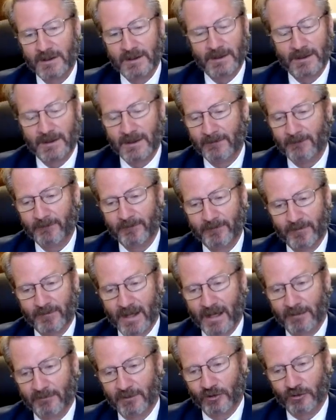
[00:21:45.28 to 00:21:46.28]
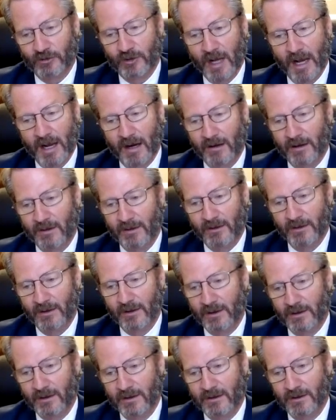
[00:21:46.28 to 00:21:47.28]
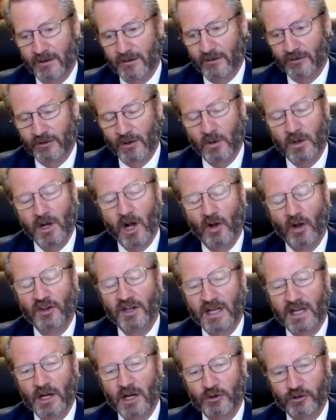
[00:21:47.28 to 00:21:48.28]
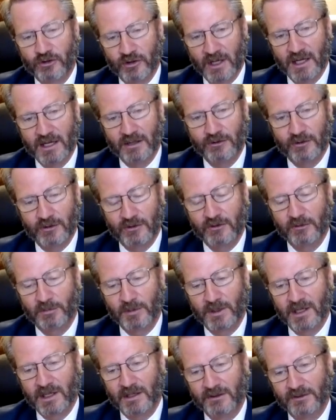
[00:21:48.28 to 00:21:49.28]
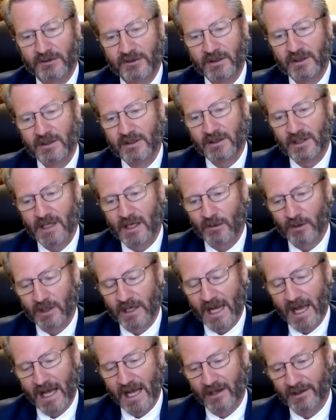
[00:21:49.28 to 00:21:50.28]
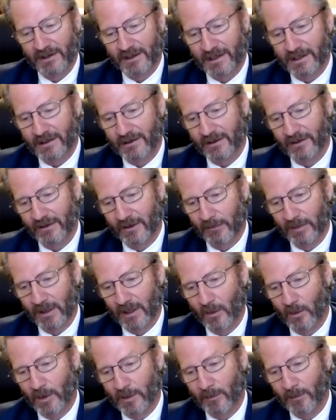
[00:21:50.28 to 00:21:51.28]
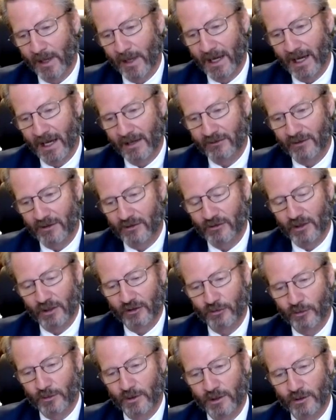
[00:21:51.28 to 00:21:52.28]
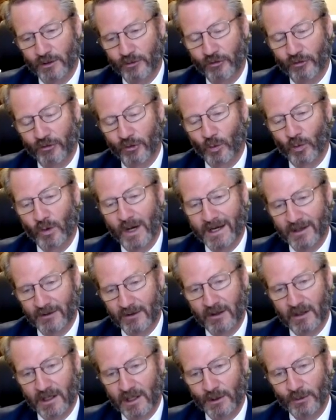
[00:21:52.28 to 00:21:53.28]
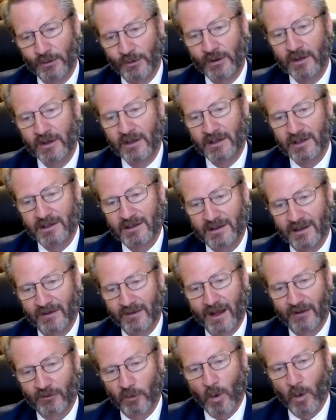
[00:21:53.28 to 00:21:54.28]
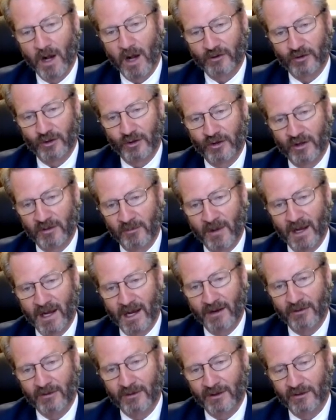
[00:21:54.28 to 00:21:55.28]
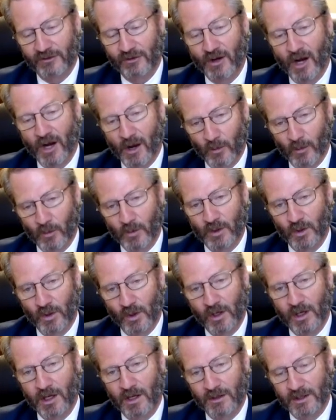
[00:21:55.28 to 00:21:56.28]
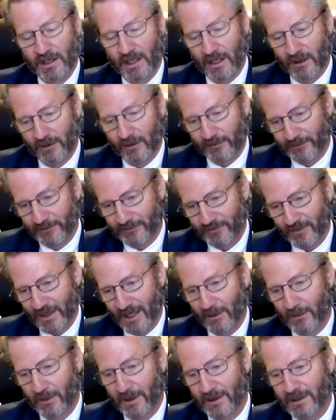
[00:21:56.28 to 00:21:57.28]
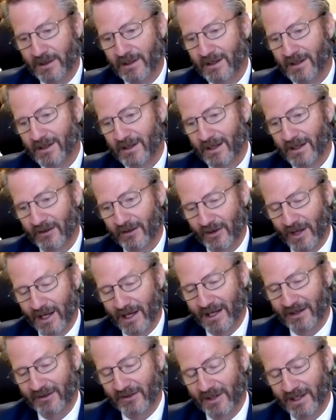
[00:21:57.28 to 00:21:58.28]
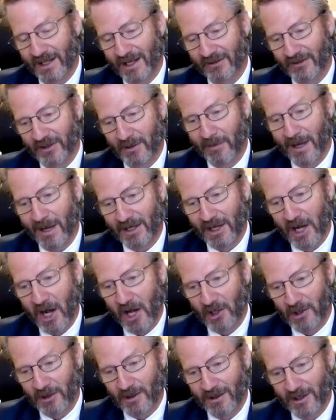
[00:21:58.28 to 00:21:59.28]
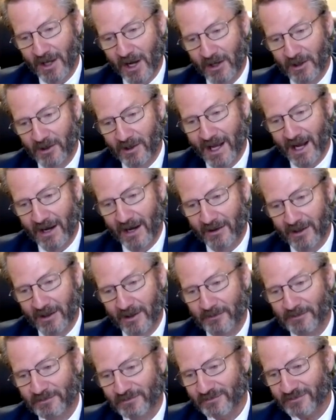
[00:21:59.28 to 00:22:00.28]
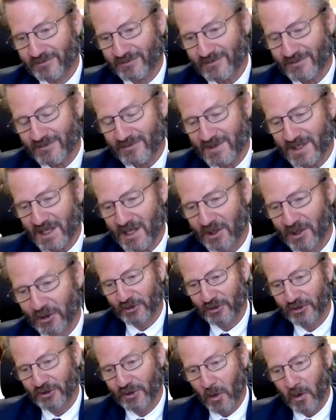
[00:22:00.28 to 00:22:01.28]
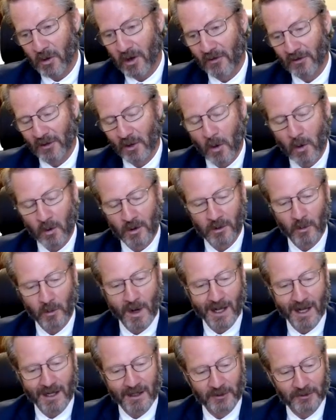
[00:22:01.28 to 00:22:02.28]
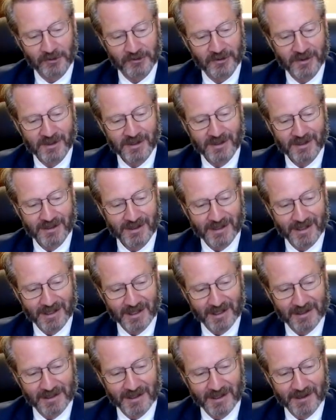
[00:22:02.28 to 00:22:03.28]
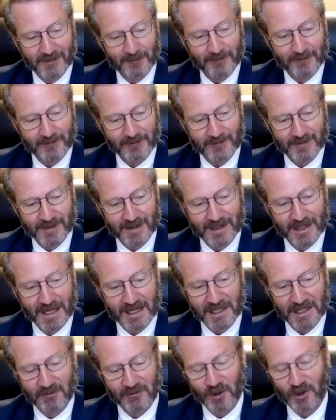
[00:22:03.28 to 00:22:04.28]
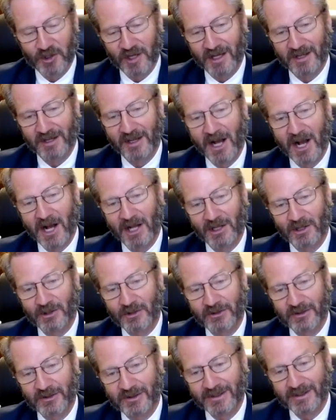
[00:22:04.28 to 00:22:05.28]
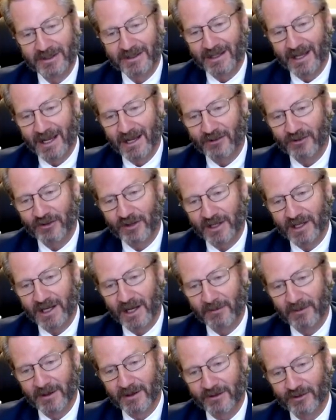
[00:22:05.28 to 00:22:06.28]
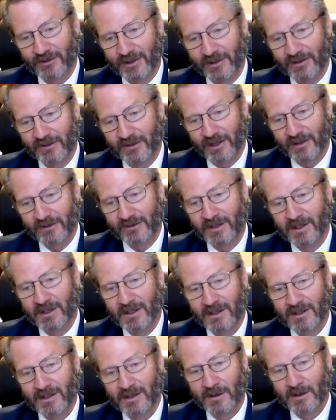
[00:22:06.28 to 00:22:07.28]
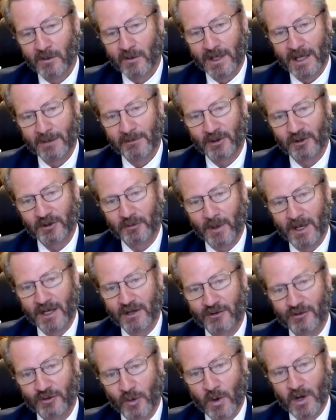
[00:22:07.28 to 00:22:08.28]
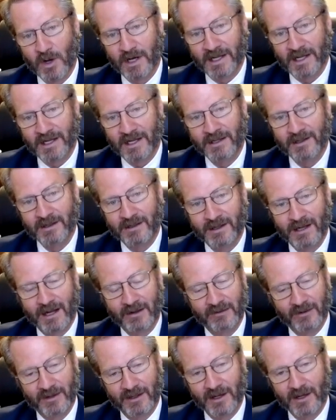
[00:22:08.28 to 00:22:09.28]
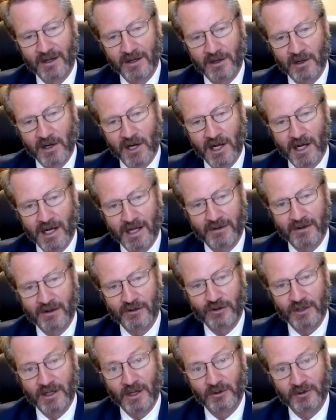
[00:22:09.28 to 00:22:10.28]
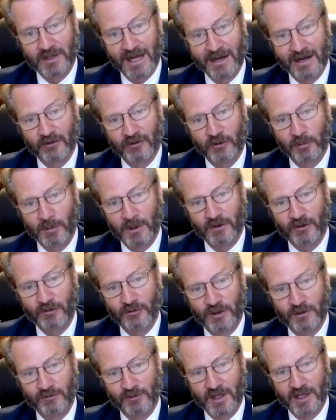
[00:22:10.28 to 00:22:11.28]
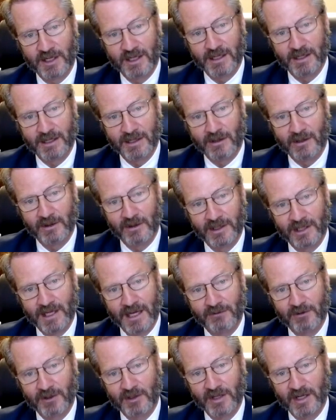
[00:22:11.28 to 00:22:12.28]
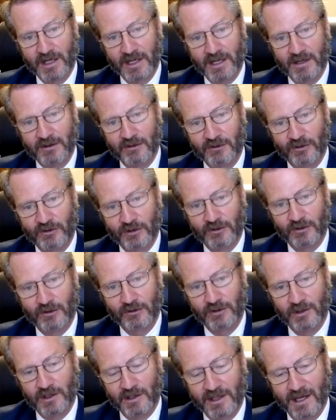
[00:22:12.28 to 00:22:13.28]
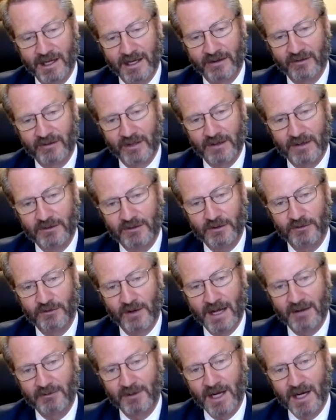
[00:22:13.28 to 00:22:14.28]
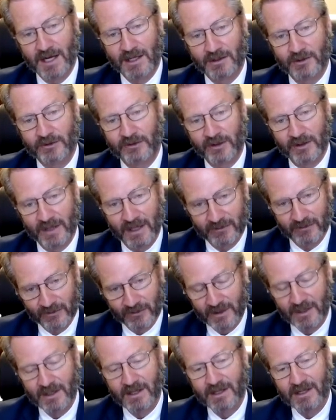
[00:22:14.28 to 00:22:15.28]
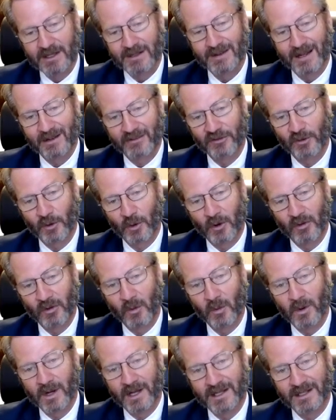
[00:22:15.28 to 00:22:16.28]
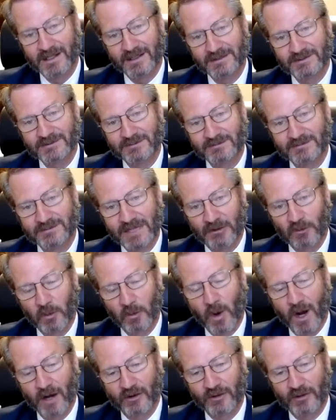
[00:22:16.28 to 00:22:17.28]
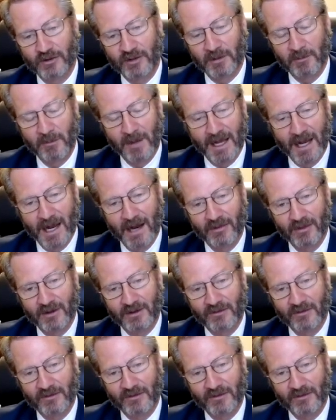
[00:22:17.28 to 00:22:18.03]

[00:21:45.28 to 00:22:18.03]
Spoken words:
I'm just tired of the so-called negotiations, because in reality, the bill we passed, it just reduced the rate of growth. And that's Washington math. It's not real growth. It's like I said, I send my daughter down to a store on the corner, Weigel's, and I give her $10, and she says, well, I'm going to spend 20. And I say, no, you're not. And she goes down and spends 15, and I only gave her 10. And she says, look, Dad, I saved you $5. And that's sort of the way, that's Washington math.